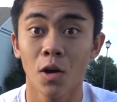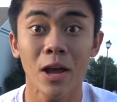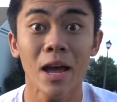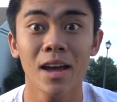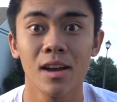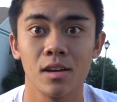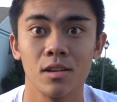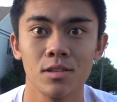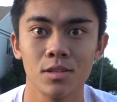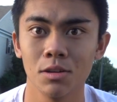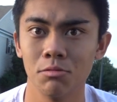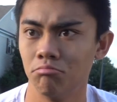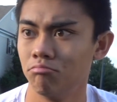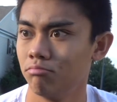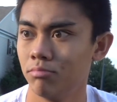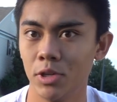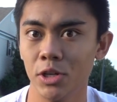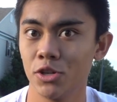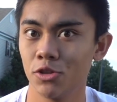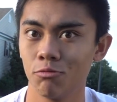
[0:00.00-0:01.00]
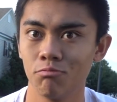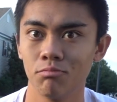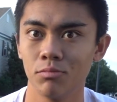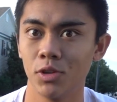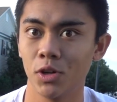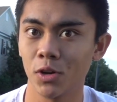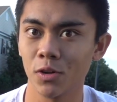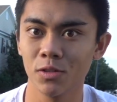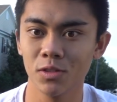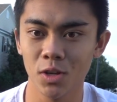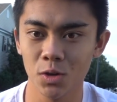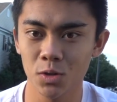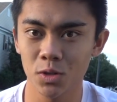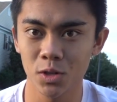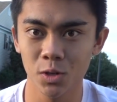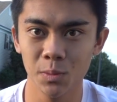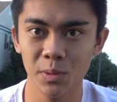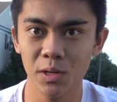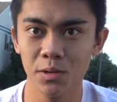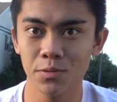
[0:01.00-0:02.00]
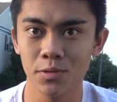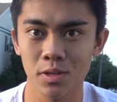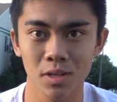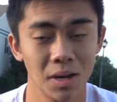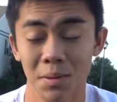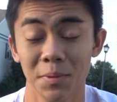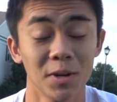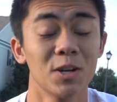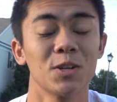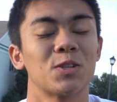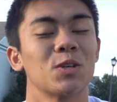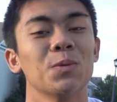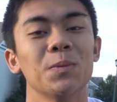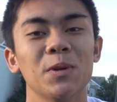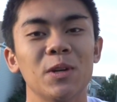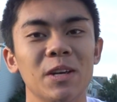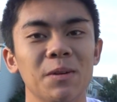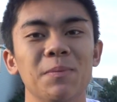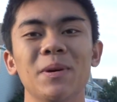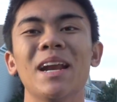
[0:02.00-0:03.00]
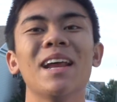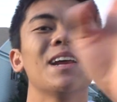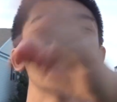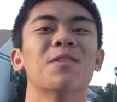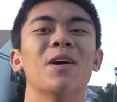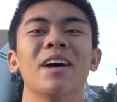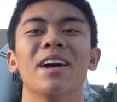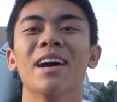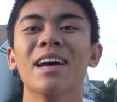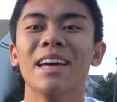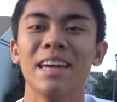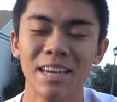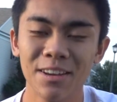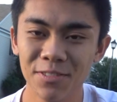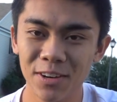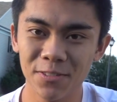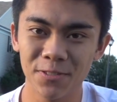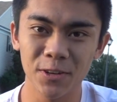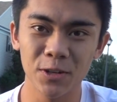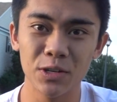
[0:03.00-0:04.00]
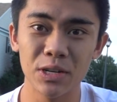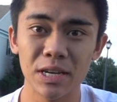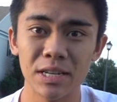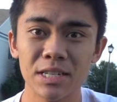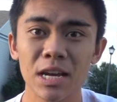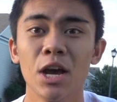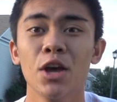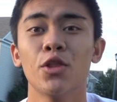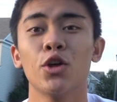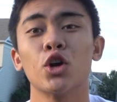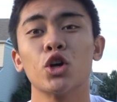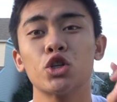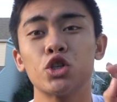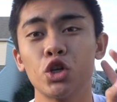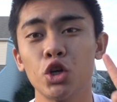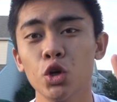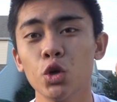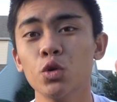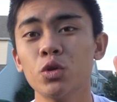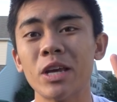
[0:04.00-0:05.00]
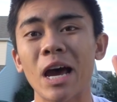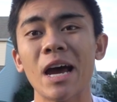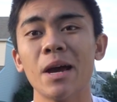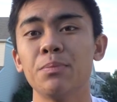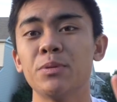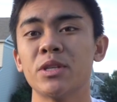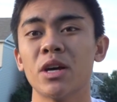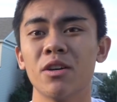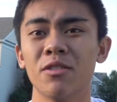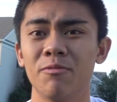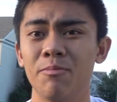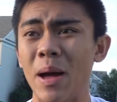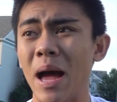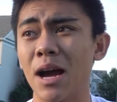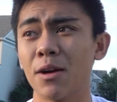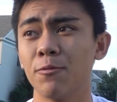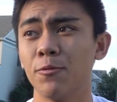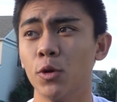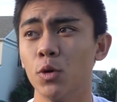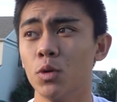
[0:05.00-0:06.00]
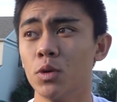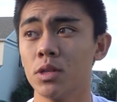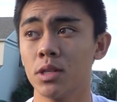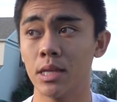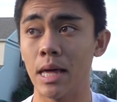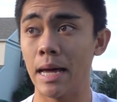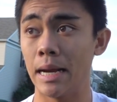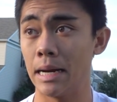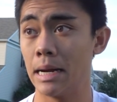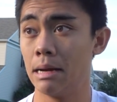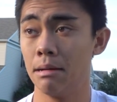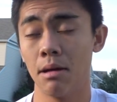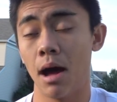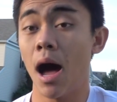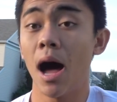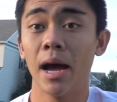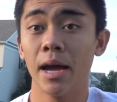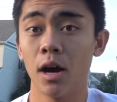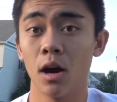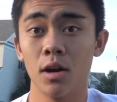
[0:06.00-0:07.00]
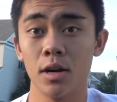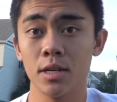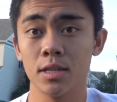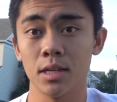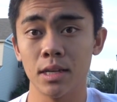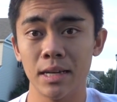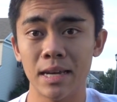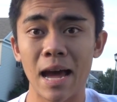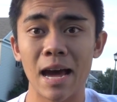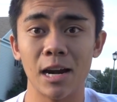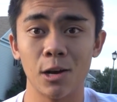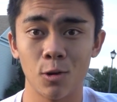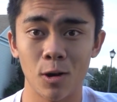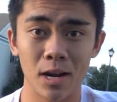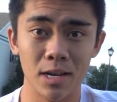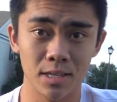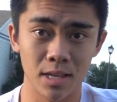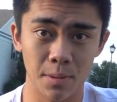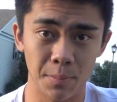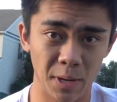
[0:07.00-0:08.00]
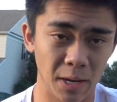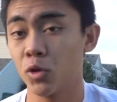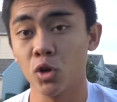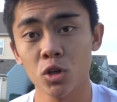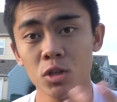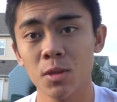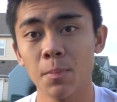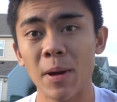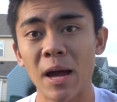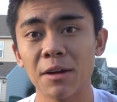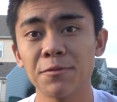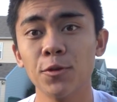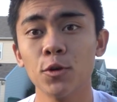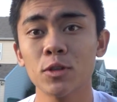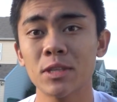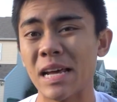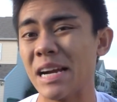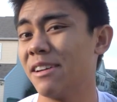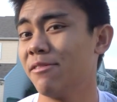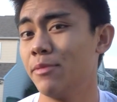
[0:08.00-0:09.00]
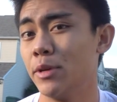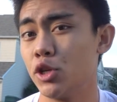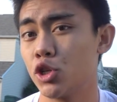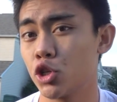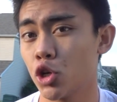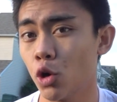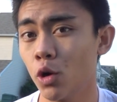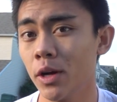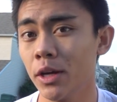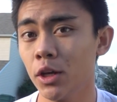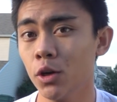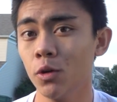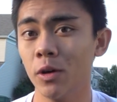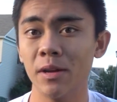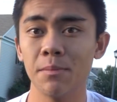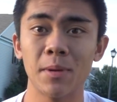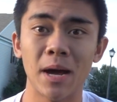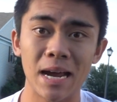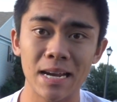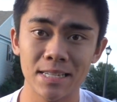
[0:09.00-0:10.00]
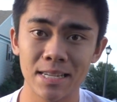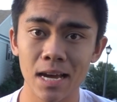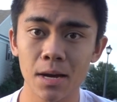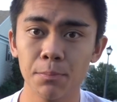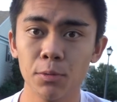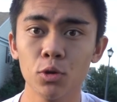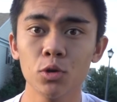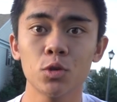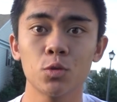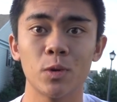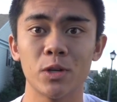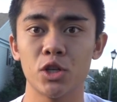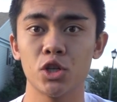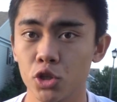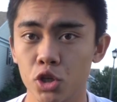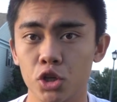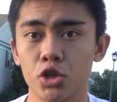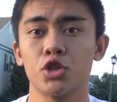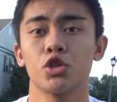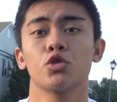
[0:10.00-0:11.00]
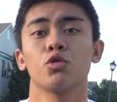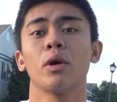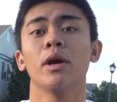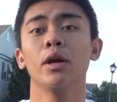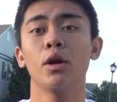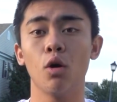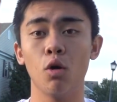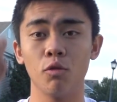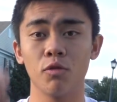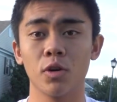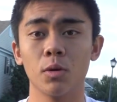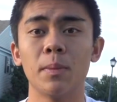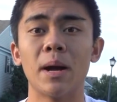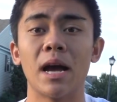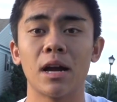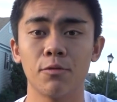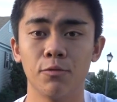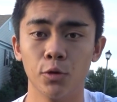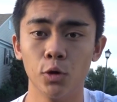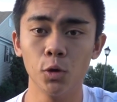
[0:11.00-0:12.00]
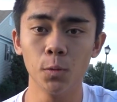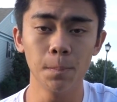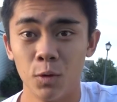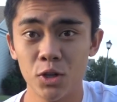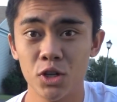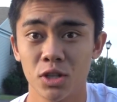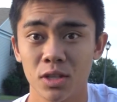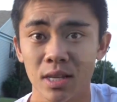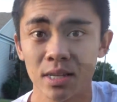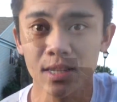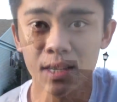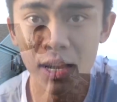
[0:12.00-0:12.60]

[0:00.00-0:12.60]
Okay, so did you learn those two moves? I'm gonna assume you did, but anyway, even if you didn't, there are two types of backfulls that I honestly categorize them in. There's the backfulls that I've been showing you in my examples, which is just straight over backfull, which is this